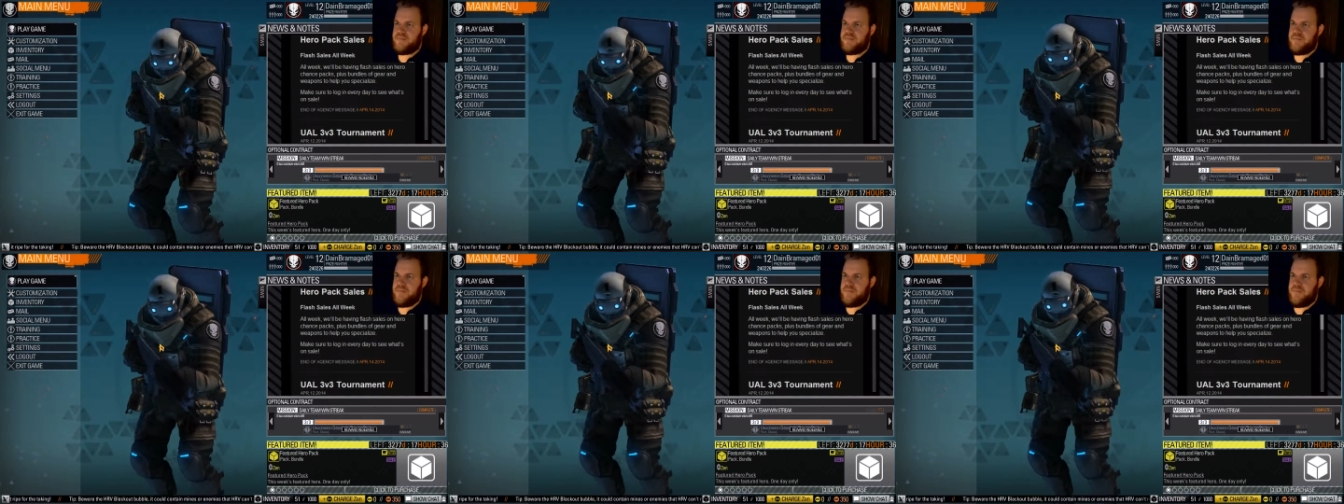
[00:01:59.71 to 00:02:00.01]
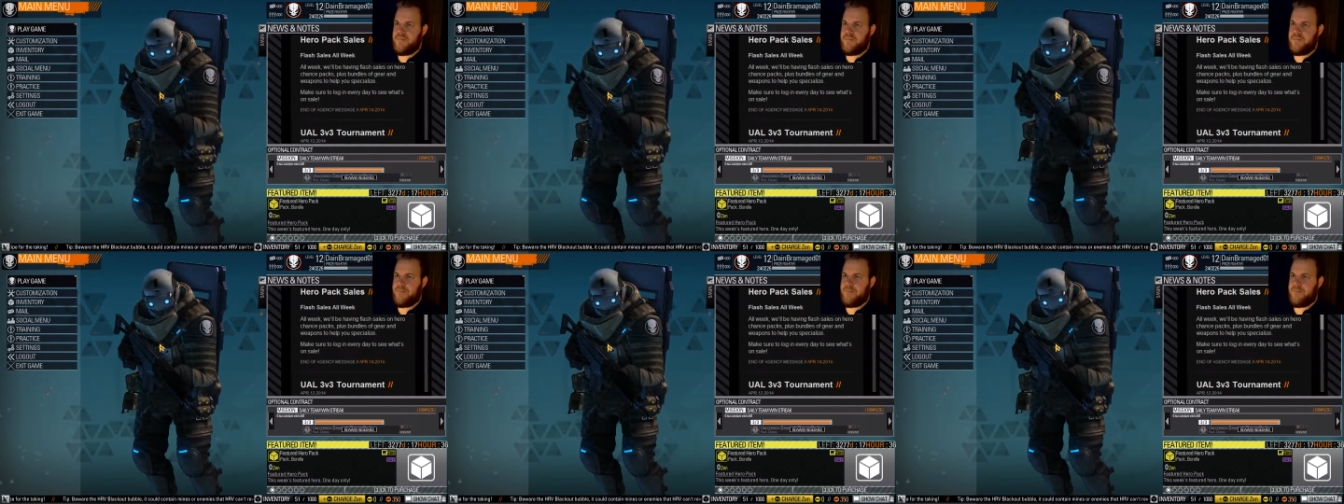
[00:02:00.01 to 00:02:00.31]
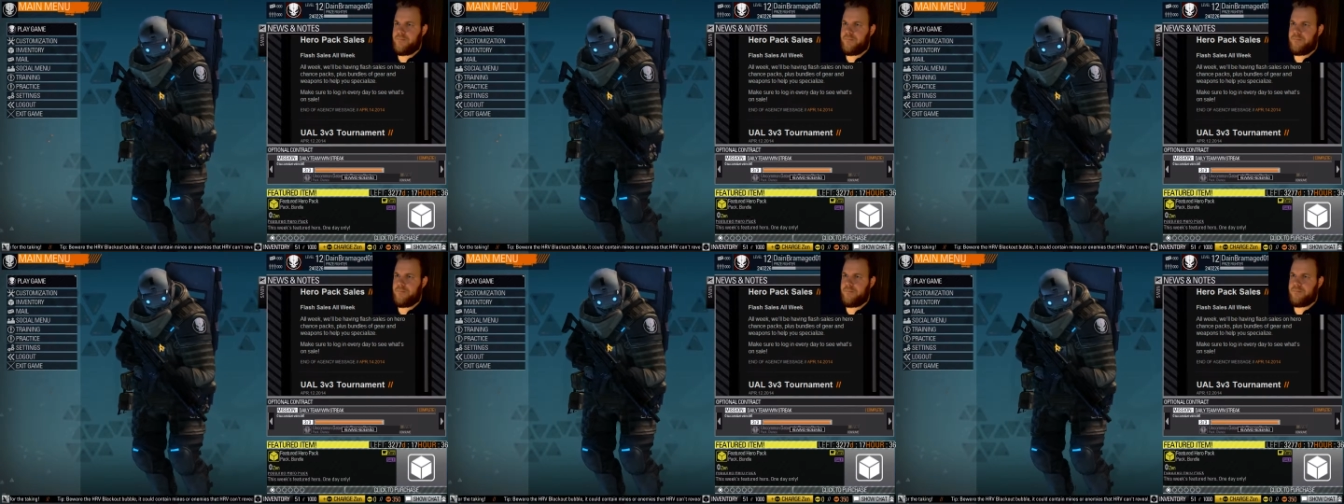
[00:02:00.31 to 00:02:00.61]

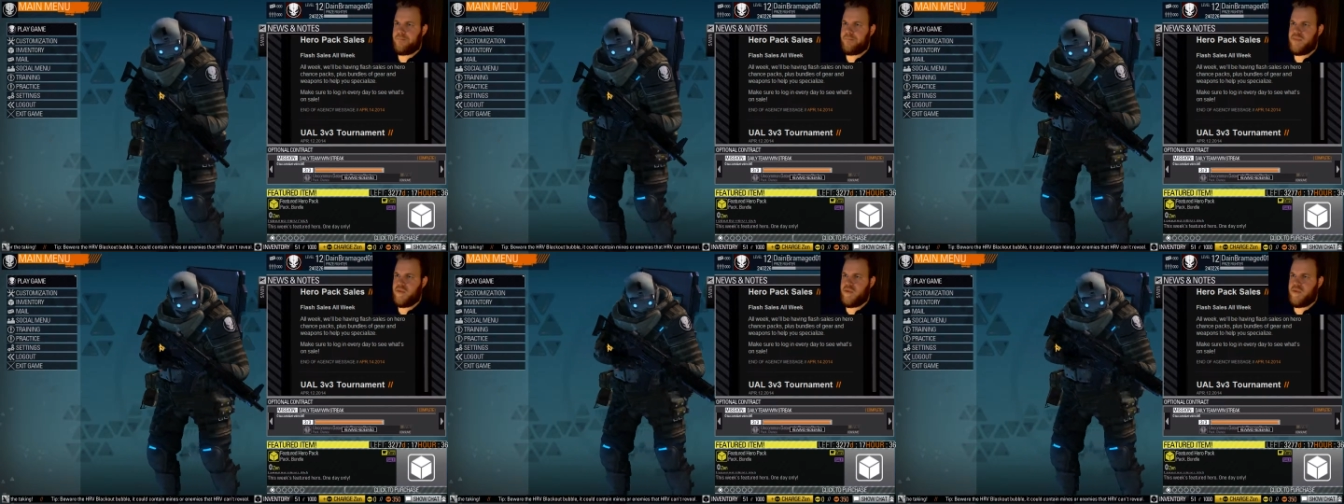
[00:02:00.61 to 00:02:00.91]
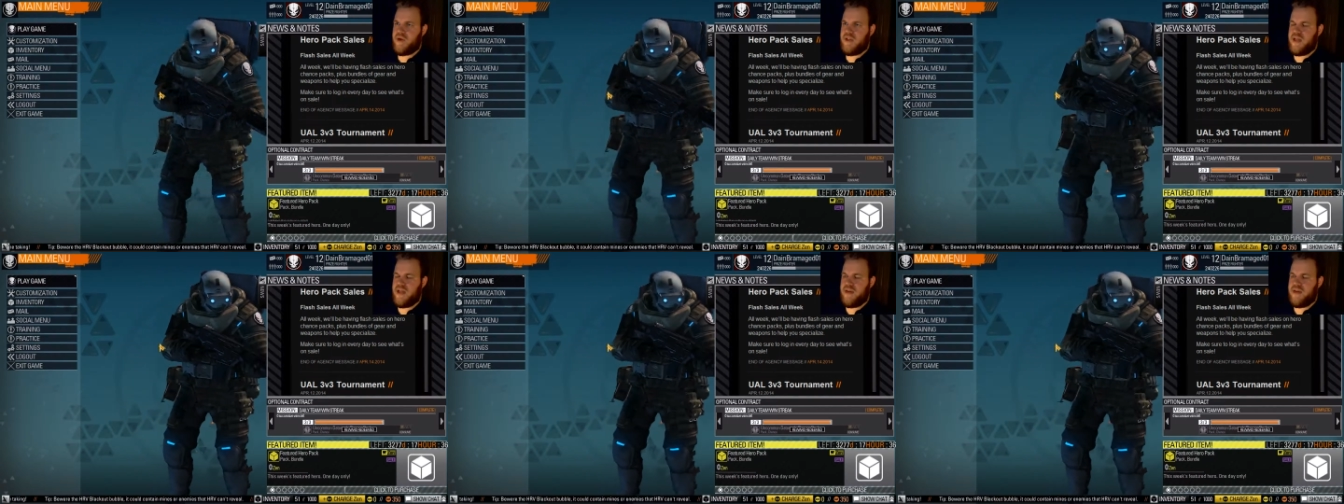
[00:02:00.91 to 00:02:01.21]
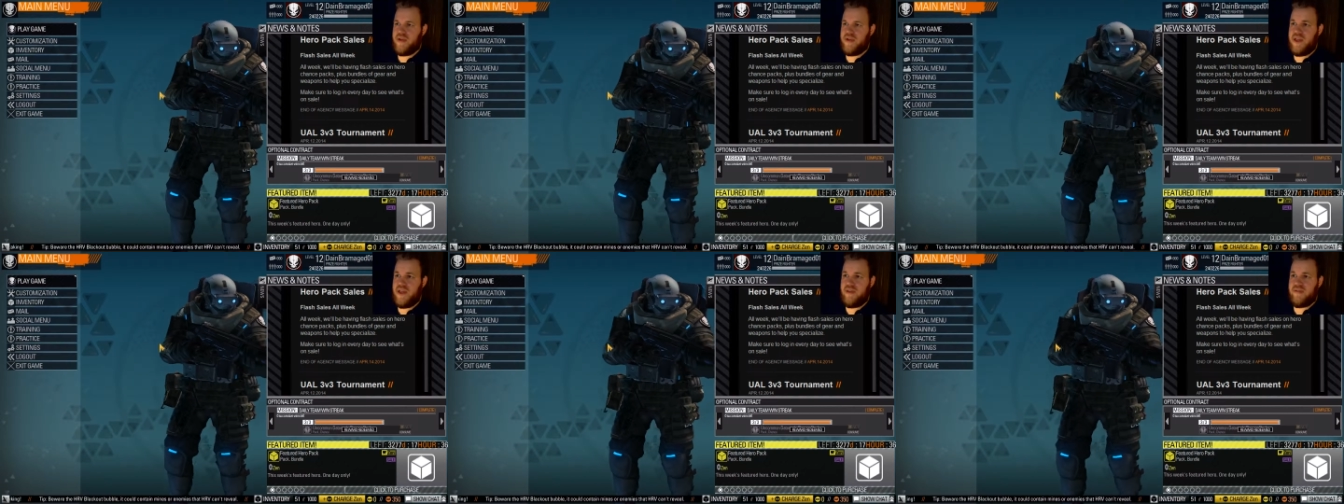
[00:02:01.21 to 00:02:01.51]
Hmm. Well, I
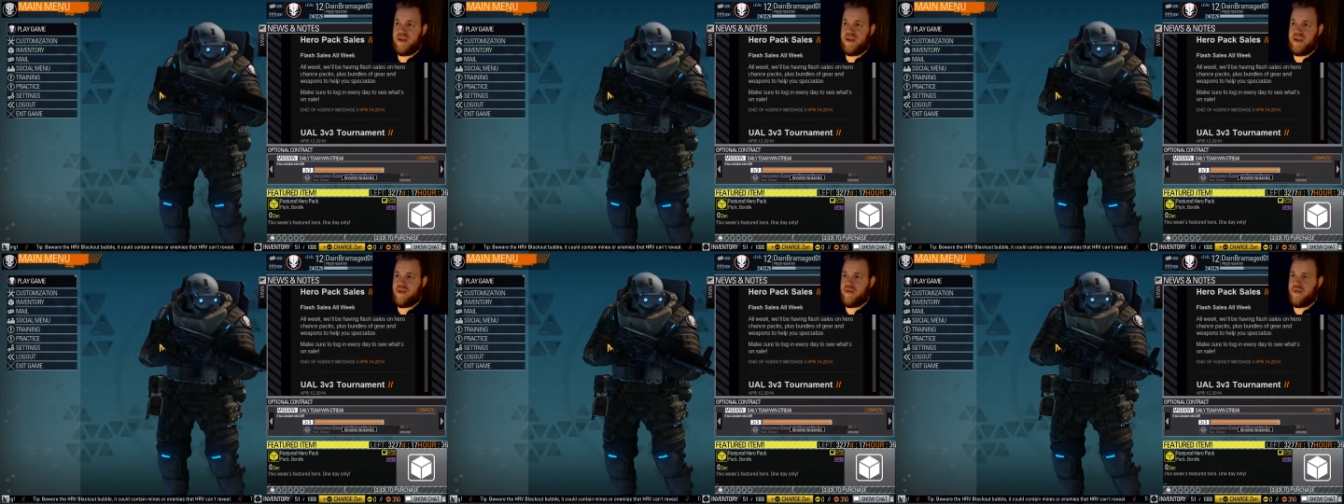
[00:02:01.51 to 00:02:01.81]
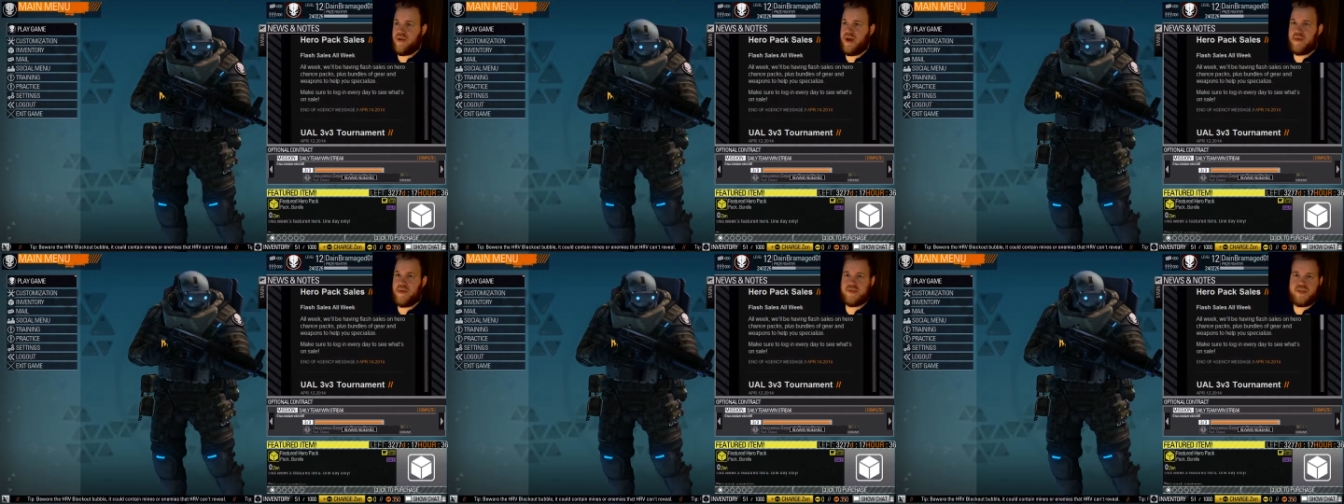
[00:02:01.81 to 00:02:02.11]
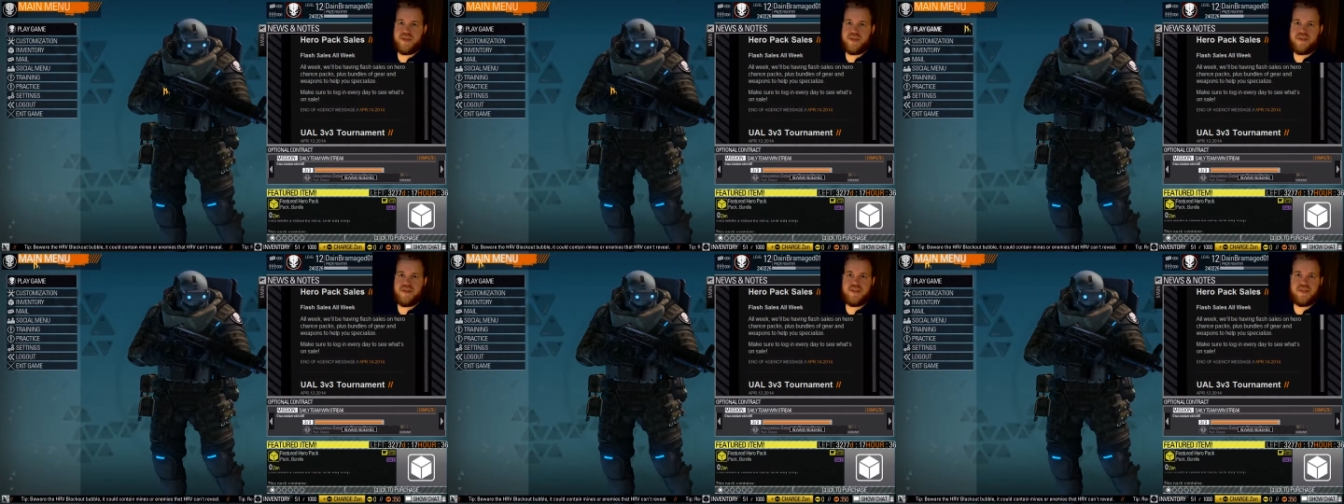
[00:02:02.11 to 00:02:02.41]
don't have any other
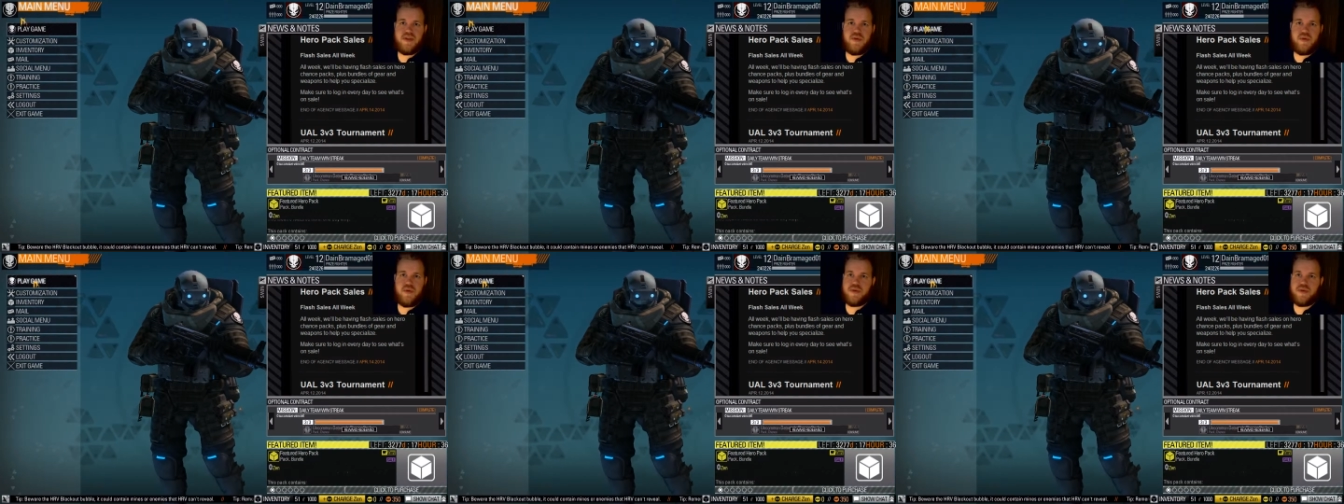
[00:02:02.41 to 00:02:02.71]
options, so